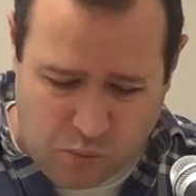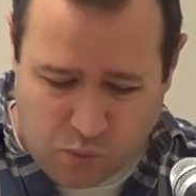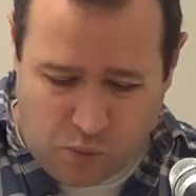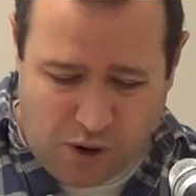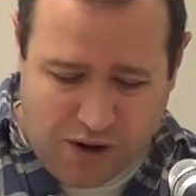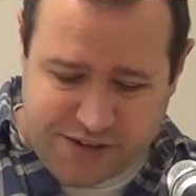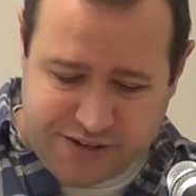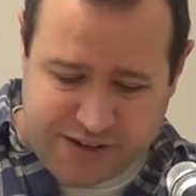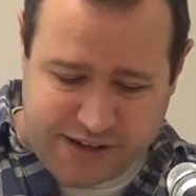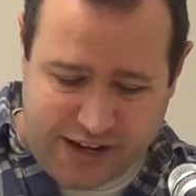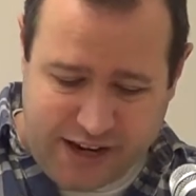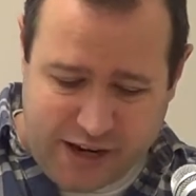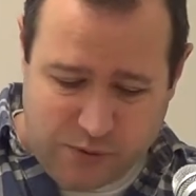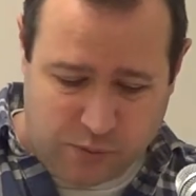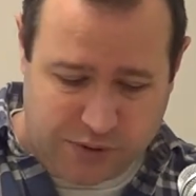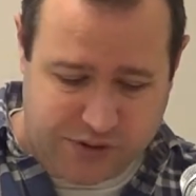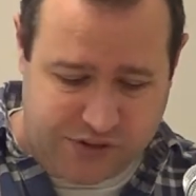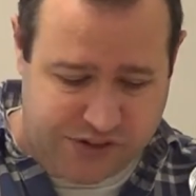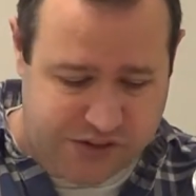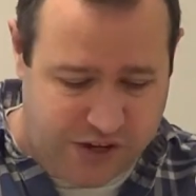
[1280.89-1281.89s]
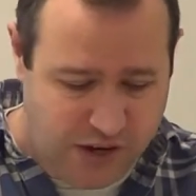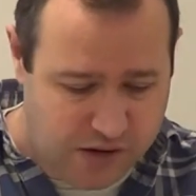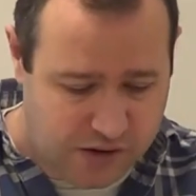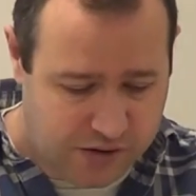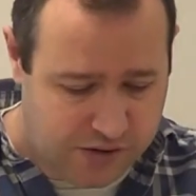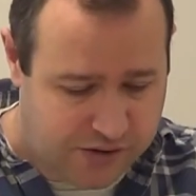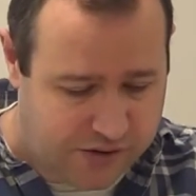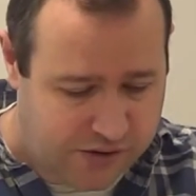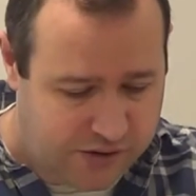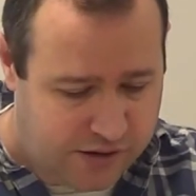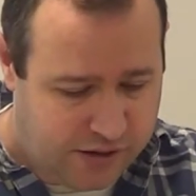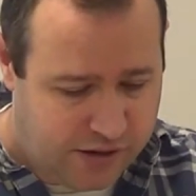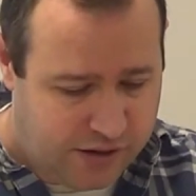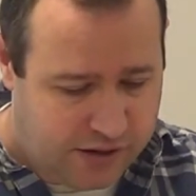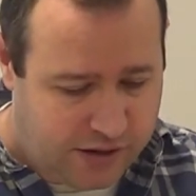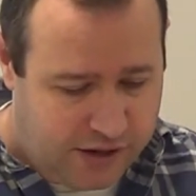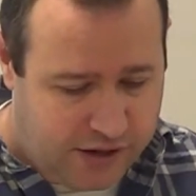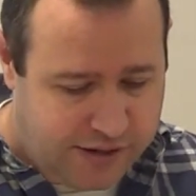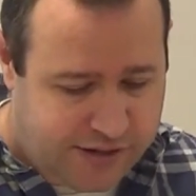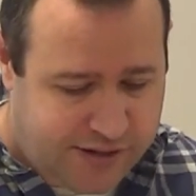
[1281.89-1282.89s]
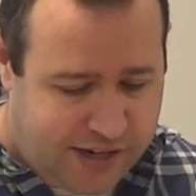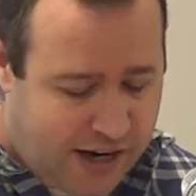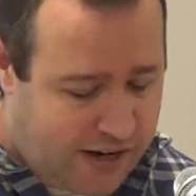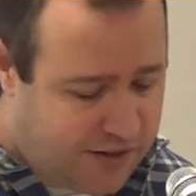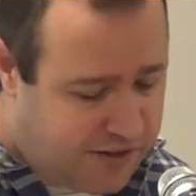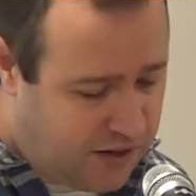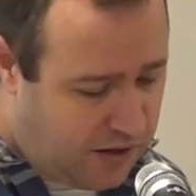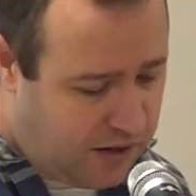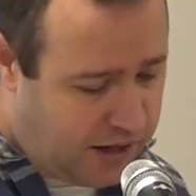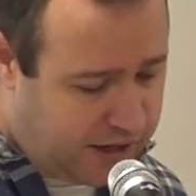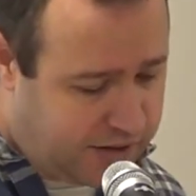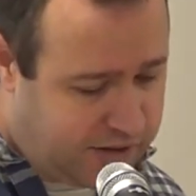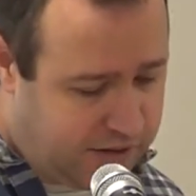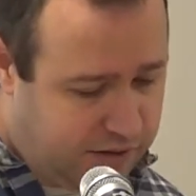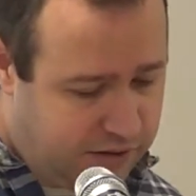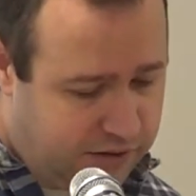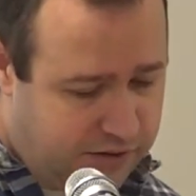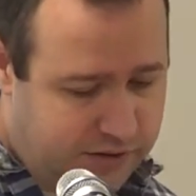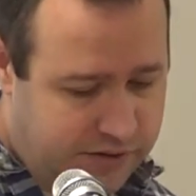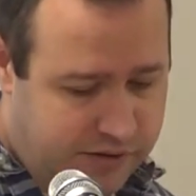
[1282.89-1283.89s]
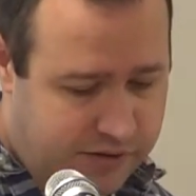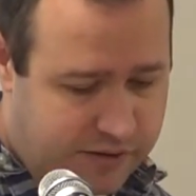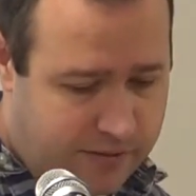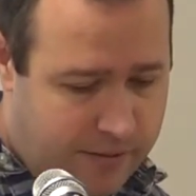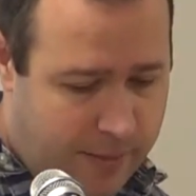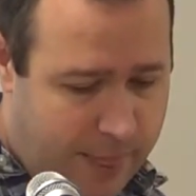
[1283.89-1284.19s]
"Why does he eat with sinners and tax collectors?"